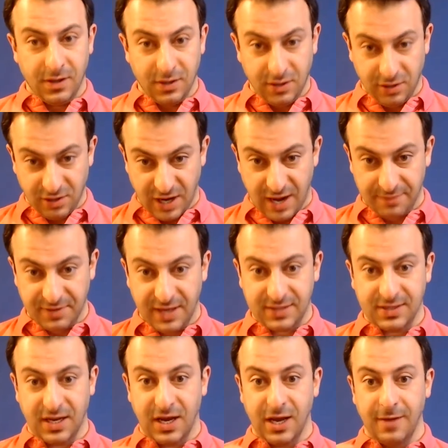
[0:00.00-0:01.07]
Grab that
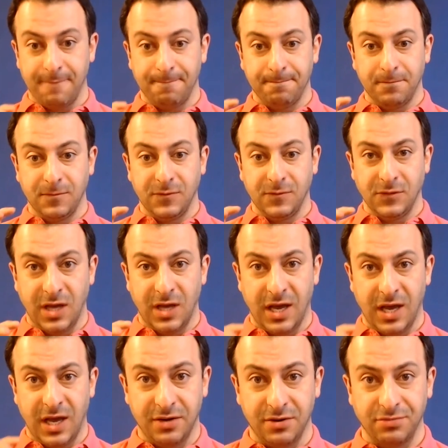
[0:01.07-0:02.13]
time
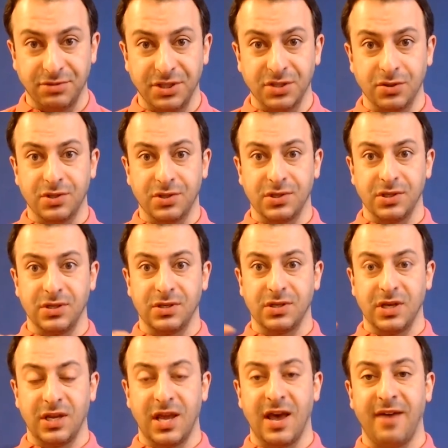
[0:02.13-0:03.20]
and the resources
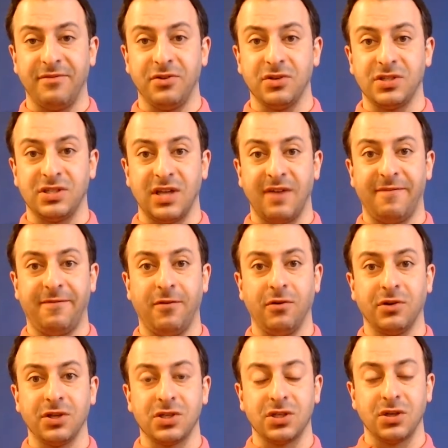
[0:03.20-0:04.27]
and have your staff
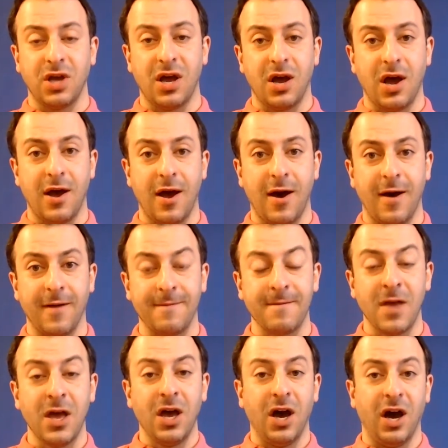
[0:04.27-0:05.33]
focus on
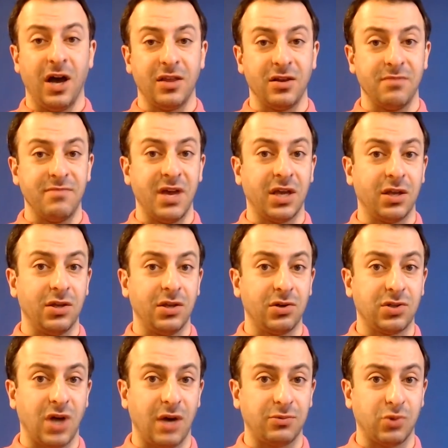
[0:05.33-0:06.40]
either making your
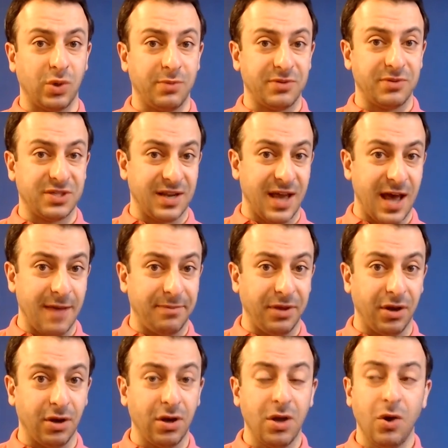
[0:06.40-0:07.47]
top 20%
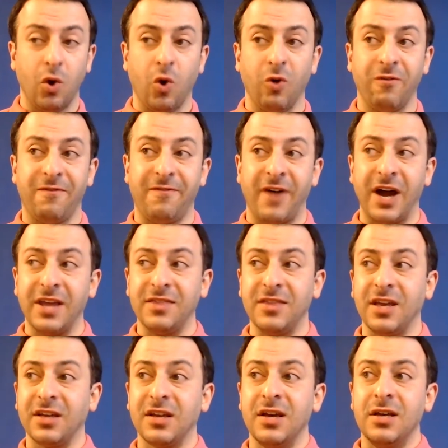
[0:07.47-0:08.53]
happier or
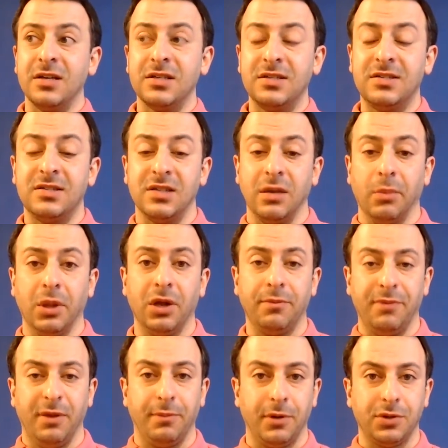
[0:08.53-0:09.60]
finding similar
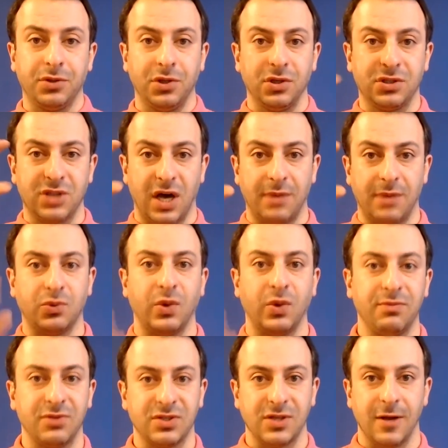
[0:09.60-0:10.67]
people to your top
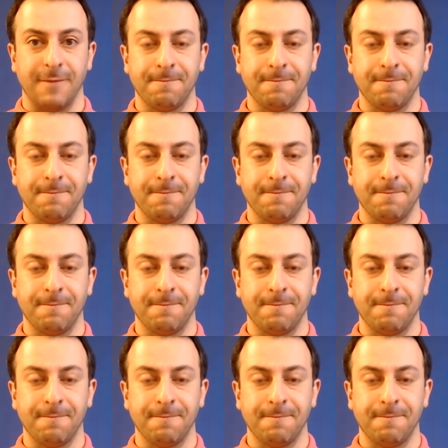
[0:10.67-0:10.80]
20%.